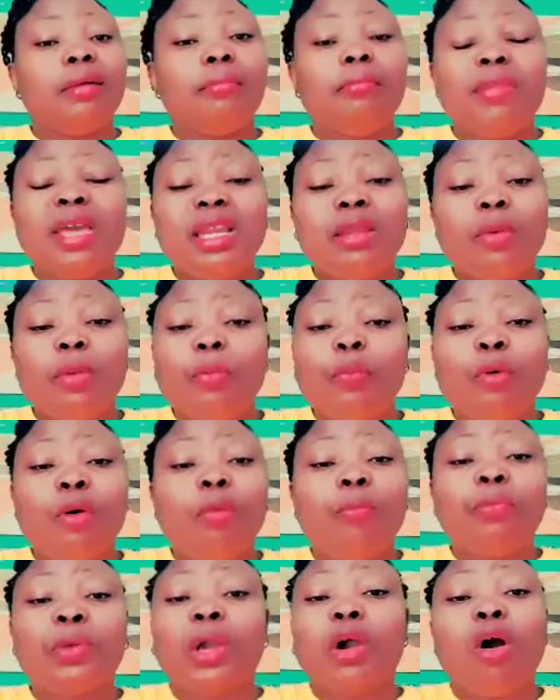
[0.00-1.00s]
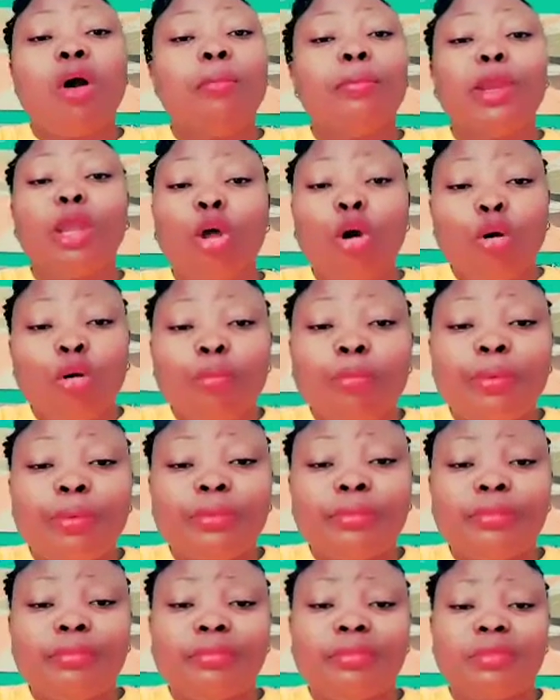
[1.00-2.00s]
many people become numb
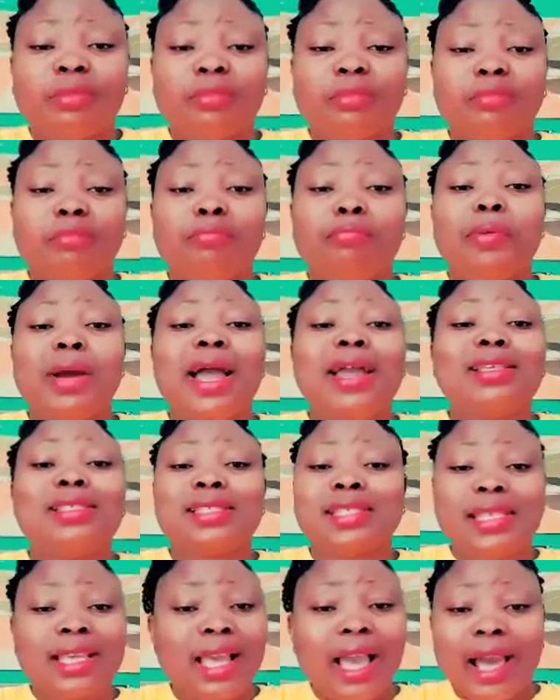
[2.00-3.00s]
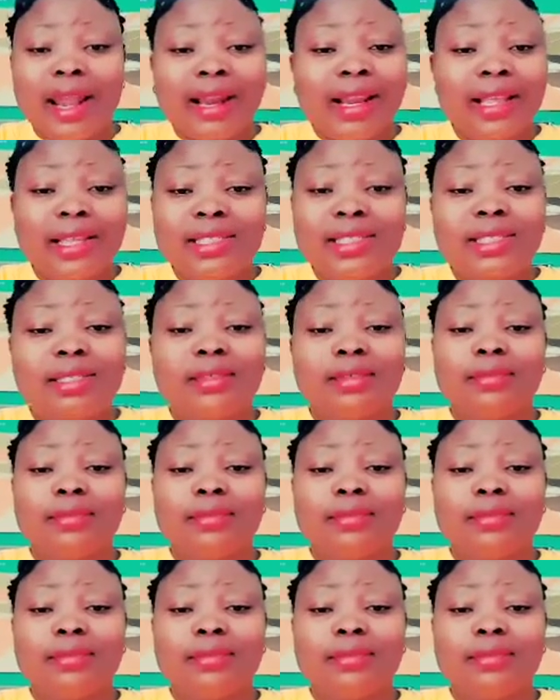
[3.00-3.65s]
by cigarettes.